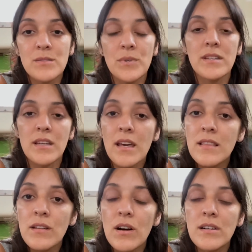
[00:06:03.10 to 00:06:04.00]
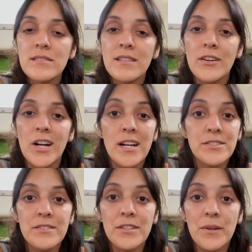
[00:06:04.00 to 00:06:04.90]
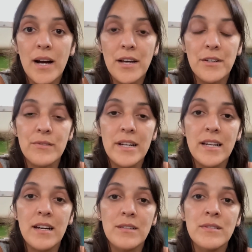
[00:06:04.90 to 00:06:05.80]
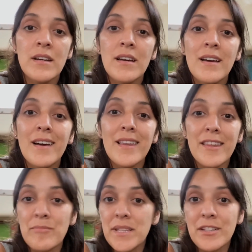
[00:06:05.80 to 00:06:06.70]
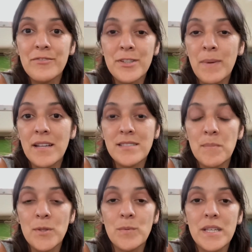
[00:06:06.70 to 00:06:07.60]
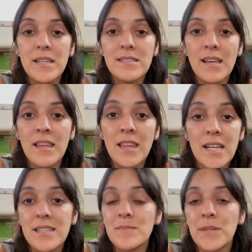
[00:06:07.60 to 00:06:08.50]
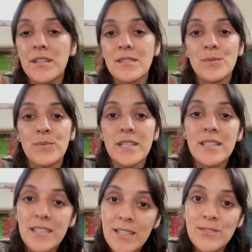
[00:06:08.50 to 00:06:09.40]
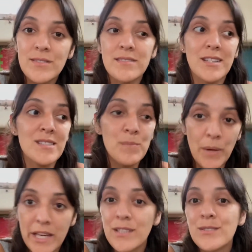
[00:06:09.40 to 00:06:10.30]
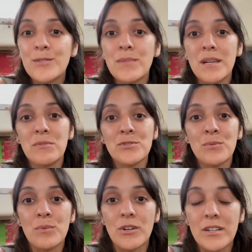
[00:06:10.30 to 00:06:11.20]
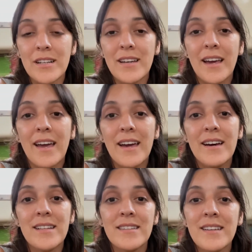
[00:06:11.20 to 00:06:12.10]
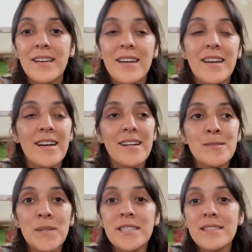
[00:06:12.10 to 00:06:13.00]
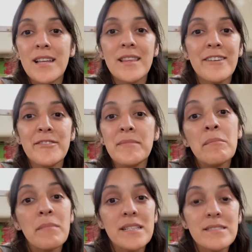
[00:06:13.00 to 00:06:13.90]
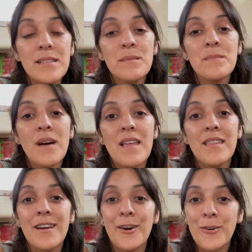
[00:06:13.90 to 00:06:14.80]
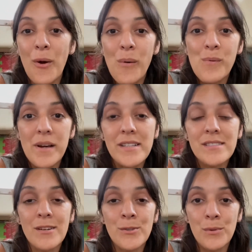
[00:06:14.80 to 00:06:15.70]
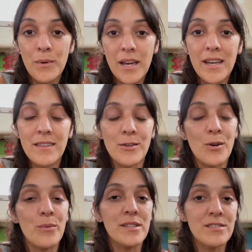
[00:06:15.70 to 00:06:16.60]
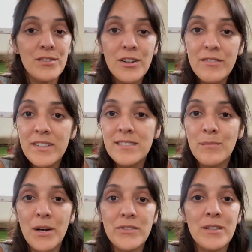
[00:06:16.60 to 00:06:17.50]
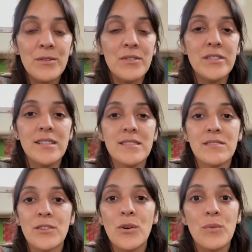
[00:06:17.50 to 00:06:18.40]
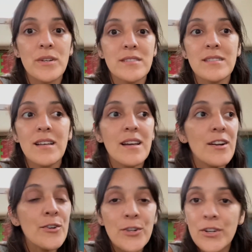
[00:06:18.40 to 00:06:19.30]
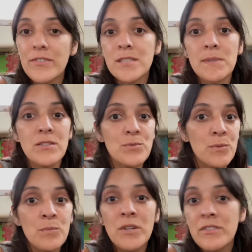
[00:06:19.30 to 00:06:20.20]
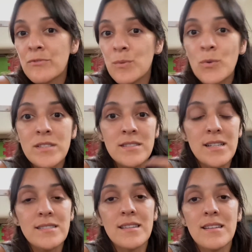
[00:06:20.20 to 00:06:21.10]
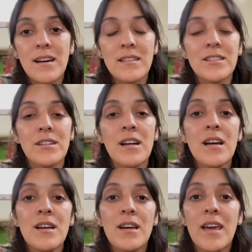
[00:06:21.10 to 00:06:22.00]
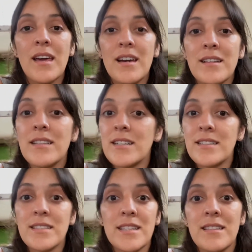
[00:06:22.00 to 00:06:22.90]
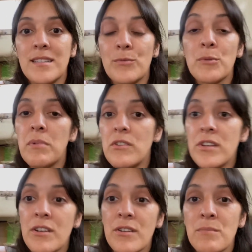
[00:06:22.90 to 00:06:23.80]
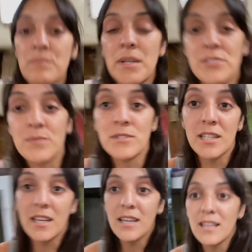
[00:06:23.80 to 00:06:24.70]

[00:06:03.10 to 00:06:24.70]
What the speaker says: with the in-laws. They're actually in Ohio right now. They've been there for the past couple of weeks, and that is because we need the space to be able to work. And as much as I love them and miss them, they are always on the way. They're always nervous about the noise. They're always nervous because we're moving from one side to the other. And luckily, like, we're building our bedroom today,